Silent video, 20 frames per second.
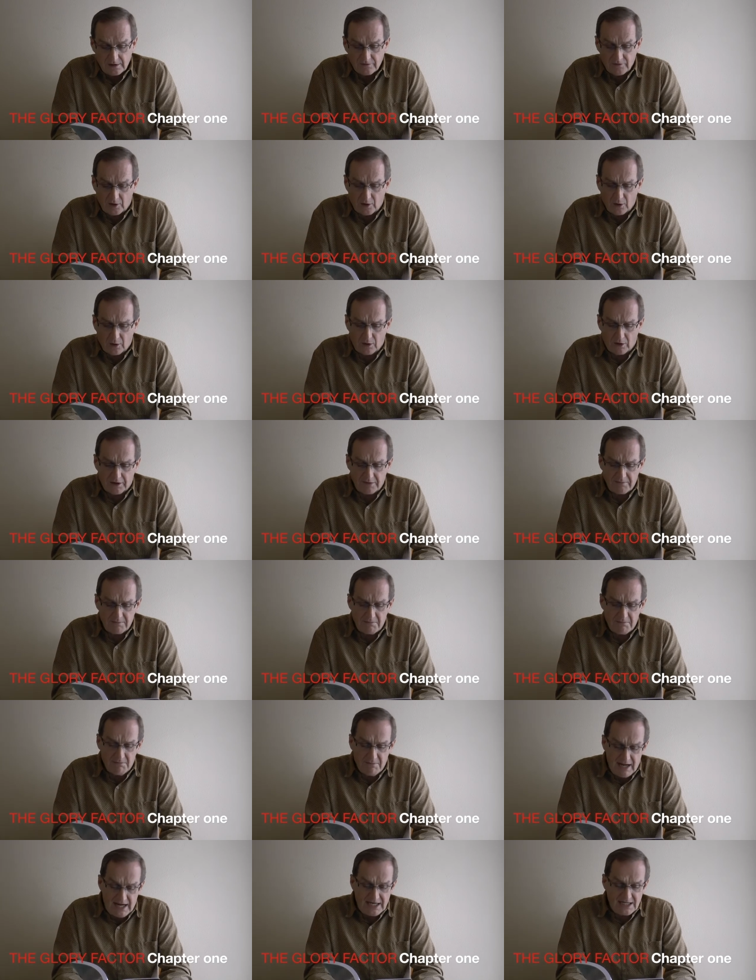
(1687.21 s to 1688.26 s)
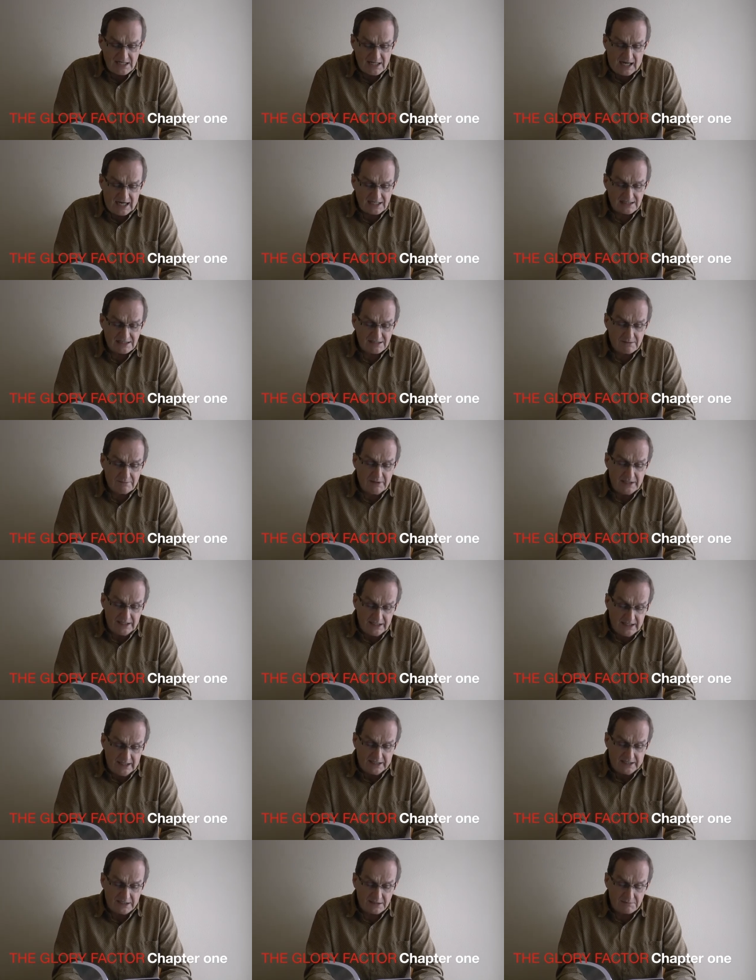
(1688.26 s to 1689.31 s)
The Lord may not have been
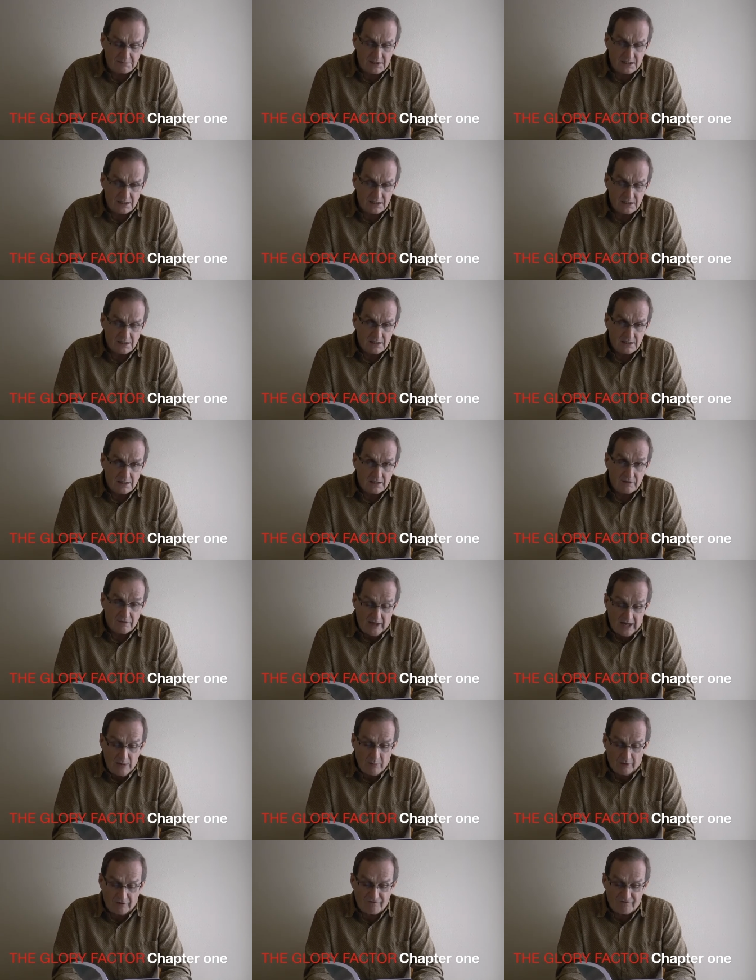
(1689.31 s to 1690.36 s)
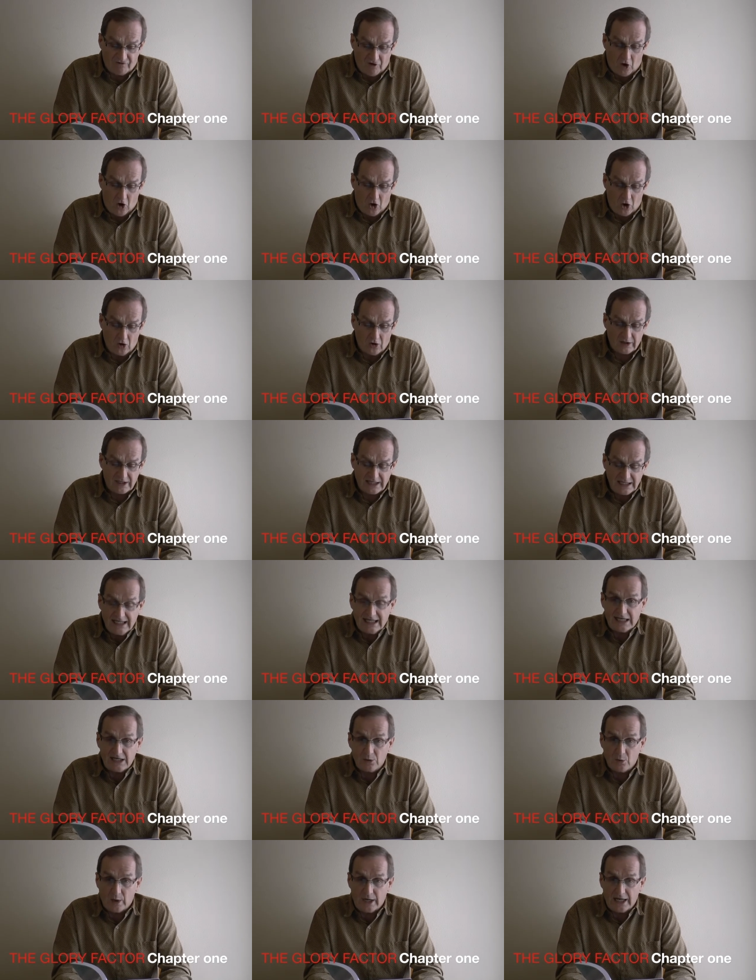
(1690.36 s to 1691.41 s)
in it, but they would fall
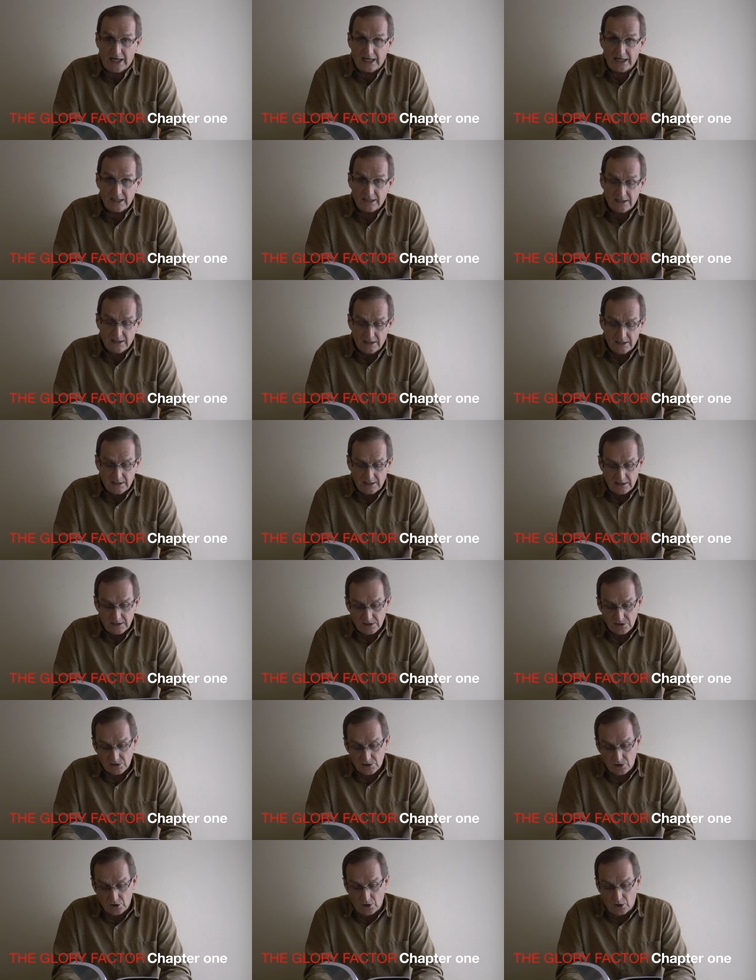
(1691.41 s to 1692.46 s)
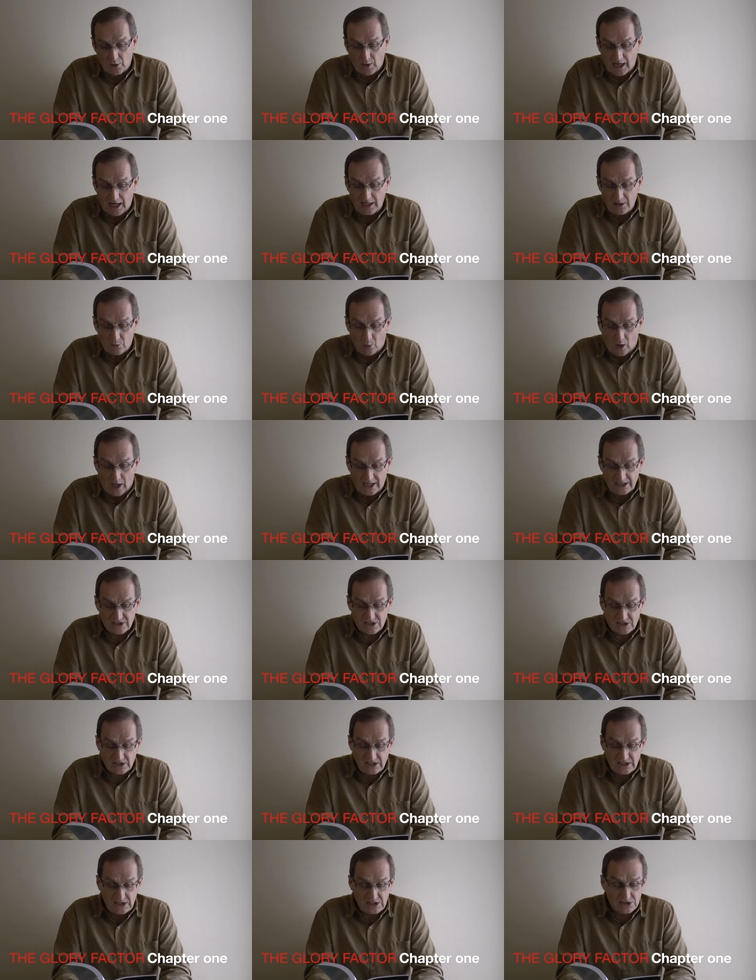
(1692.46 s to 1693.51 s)
anyway. So I
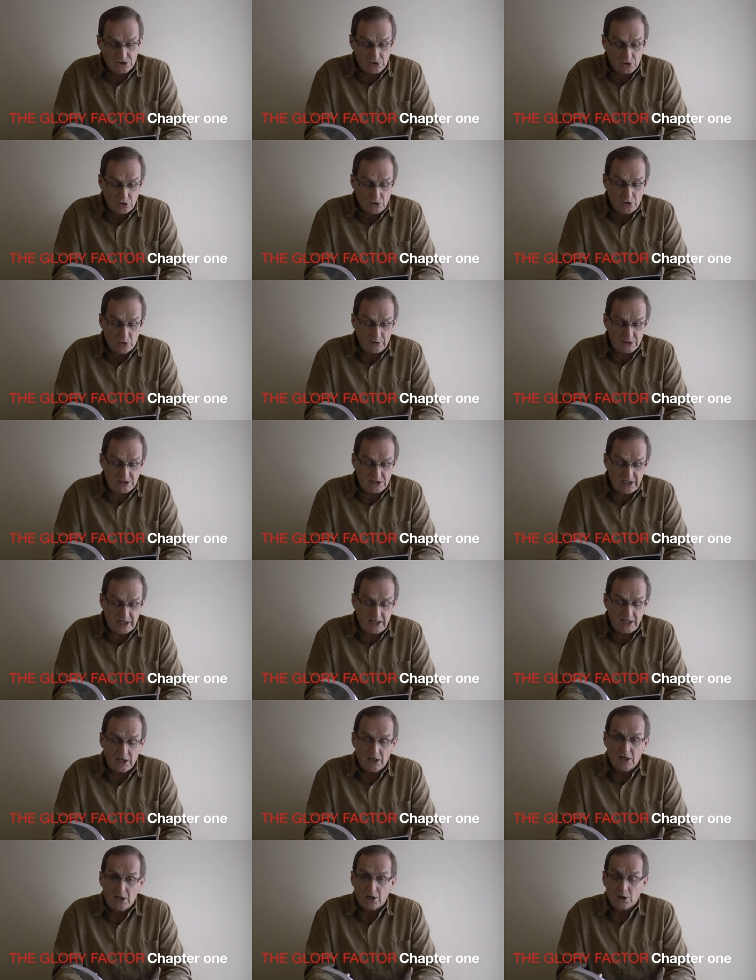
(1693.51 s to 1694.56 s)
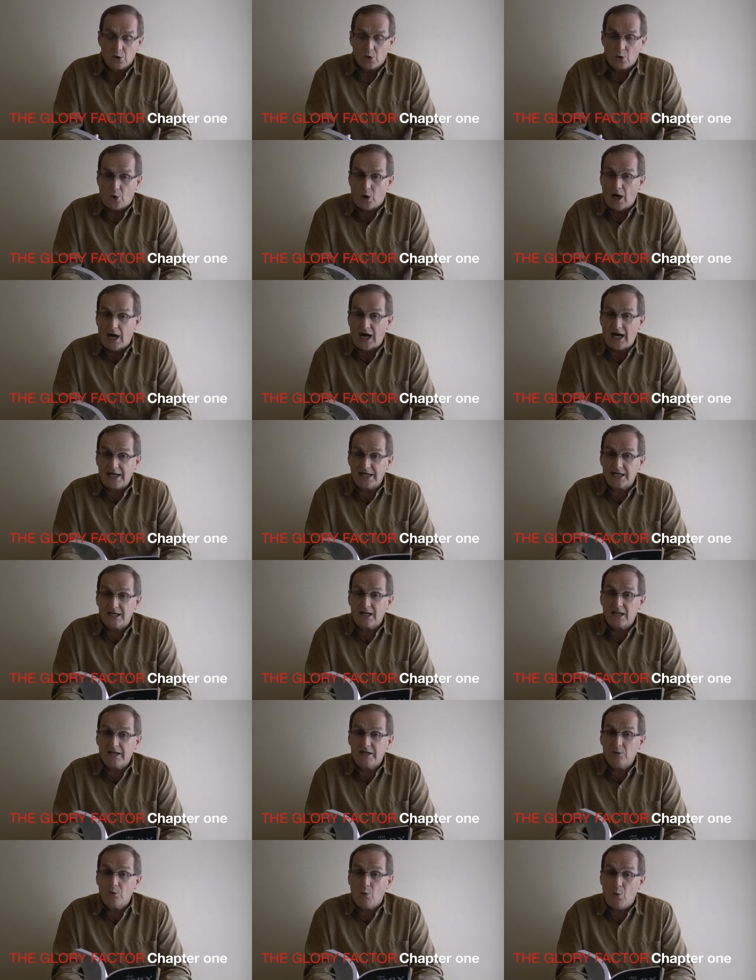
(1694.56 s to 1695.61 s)
watched these two as they
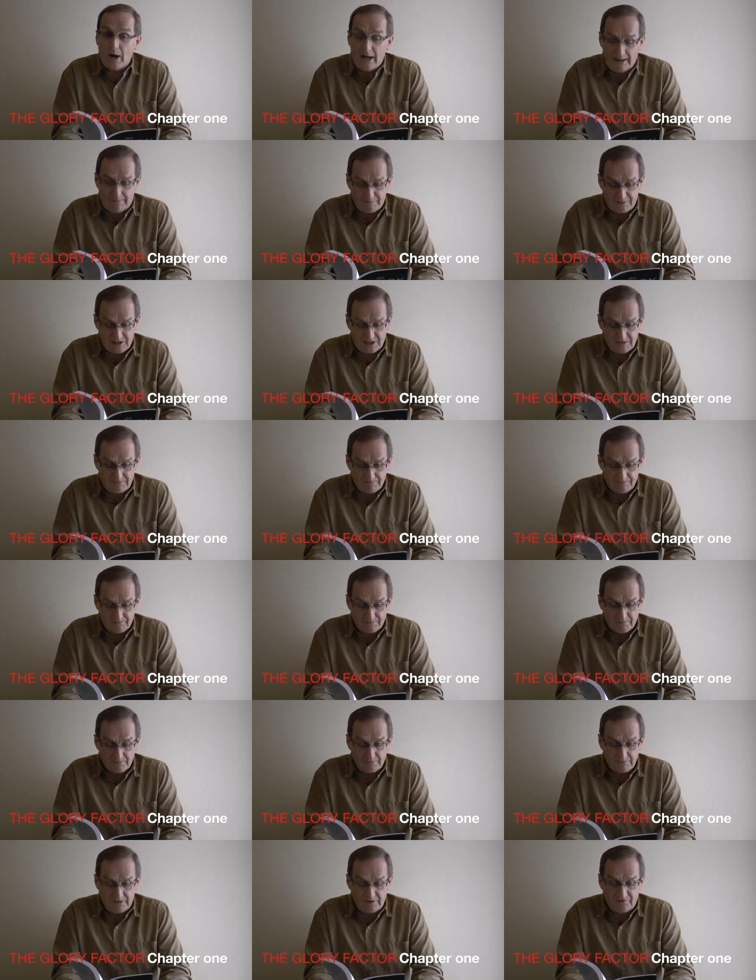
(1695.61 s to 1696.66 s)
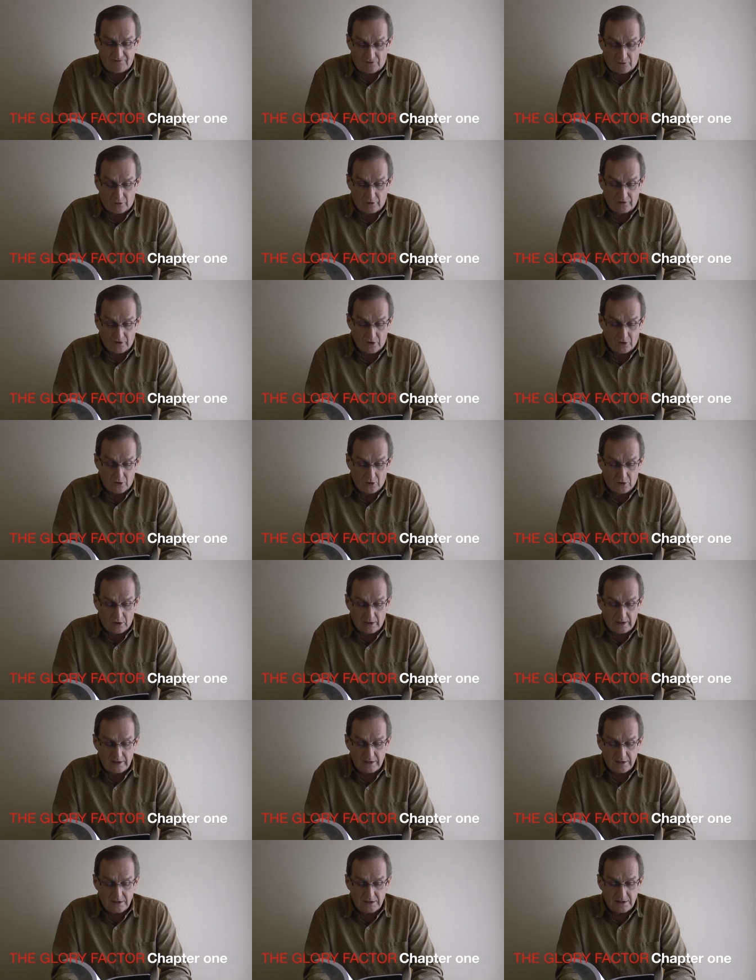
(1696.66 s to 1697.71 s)
quietly wept before the Lord.